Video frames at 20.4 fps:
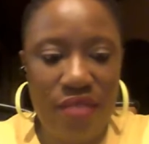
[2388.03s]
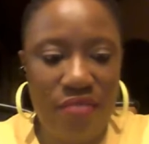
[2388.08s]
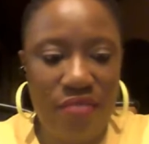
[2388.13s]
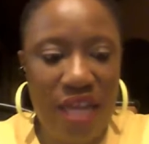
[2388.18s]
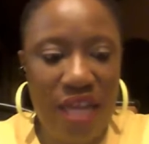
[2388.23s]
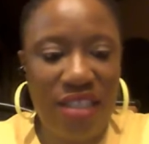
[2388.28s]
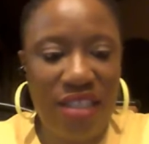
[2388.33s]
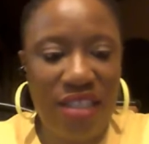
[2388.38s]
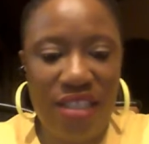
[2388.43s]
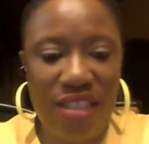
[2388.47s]

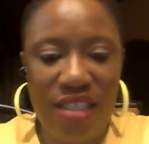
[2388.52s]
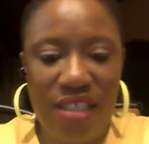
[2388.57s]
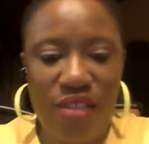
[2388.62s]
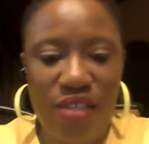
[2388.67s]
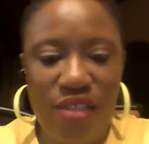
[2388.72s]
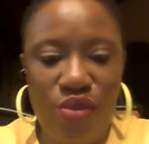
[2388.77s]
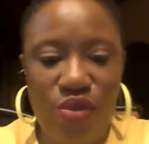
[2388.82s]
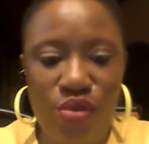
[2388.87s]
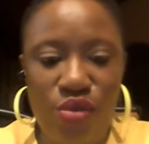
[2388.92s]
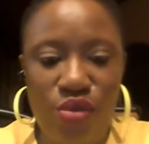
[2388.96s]
I'll just say,
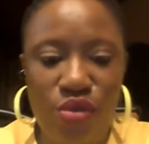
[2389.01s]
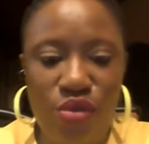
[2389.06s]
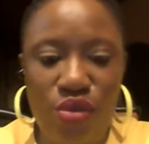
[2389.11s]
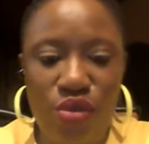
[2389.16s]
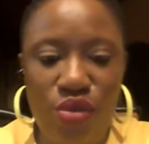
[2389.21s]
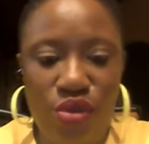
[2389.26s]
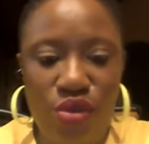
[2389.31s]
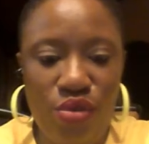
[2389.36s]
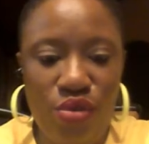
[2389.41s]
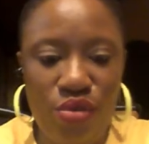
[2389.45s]
do
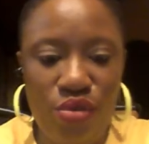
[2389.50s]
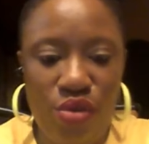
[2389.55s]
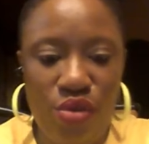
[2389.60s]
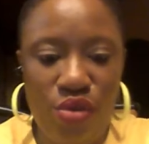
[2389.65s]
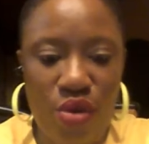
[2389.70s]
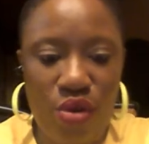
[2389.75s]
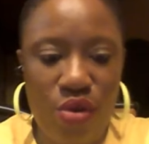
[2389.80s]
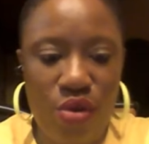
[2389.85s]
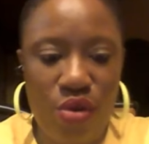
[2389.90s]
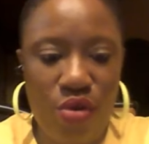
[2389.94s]
you
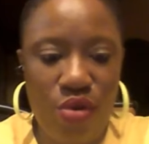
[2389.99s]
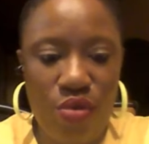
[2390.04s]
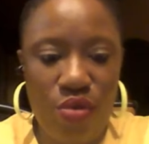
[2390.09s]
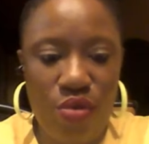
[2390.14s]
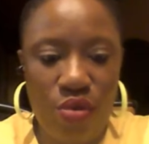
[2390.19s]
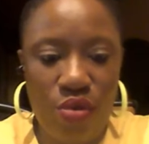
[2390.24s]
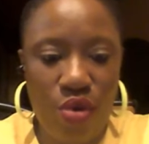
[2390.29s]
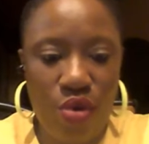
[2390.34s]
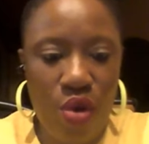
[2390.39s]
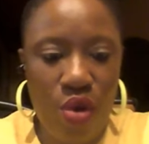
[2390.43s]

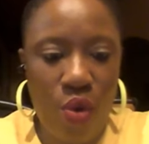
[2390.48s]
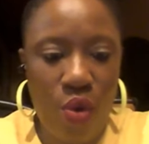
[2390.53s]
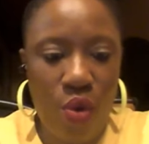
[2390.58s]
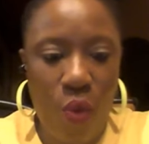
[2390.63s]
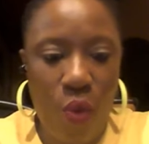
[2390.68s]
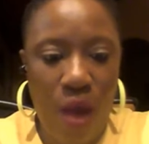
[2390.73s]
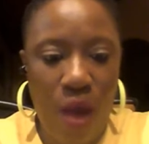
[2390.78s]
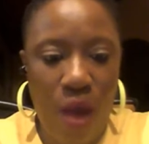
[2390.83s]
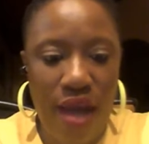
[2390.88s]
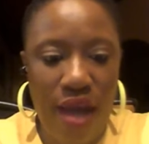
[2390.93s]
know
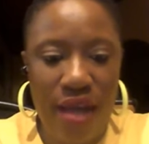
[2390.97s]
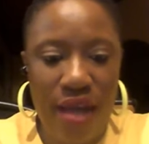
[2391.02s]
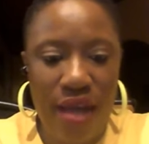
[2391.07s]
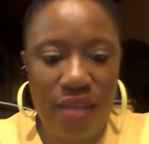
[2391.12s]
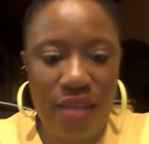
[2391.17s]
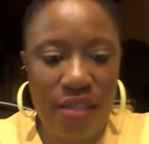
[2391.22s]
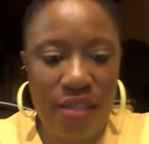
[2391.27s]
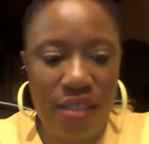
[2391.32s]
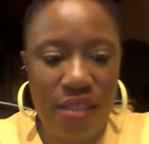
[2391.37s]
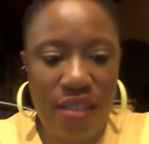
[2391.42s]

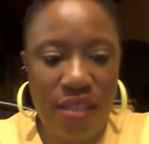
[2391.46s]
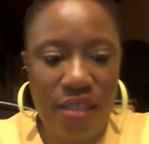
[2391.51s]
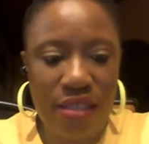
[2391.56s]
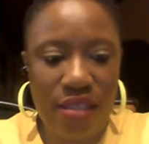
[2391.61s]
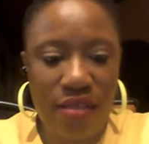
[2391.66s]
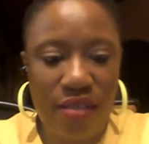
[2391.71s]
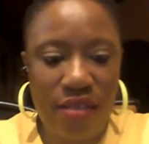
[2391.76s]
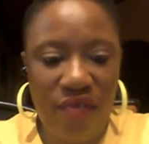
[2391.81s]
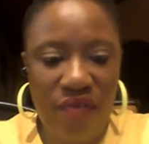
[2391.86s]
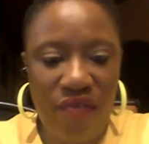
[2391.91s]
what
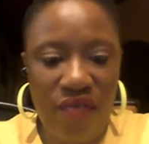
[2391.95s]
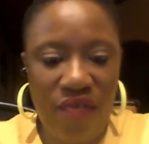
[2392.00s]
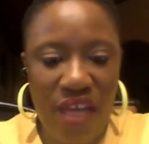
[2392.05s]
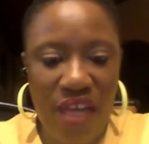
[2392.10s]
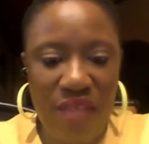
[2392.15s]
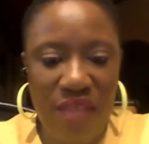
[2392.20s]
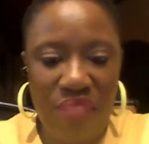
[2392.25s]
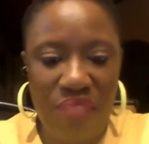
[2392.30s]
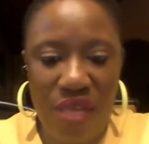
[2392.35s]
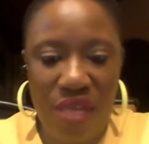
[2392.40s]
is
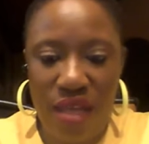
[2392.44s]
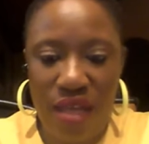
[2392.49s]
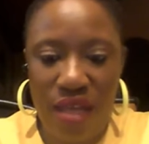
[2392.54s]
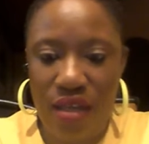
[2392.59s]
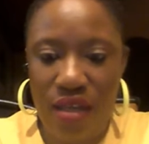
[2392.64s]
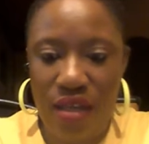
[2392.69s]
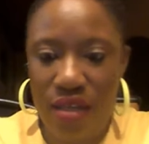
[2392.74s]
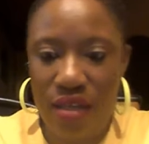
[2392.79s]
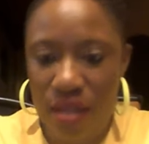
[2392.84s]
vaping?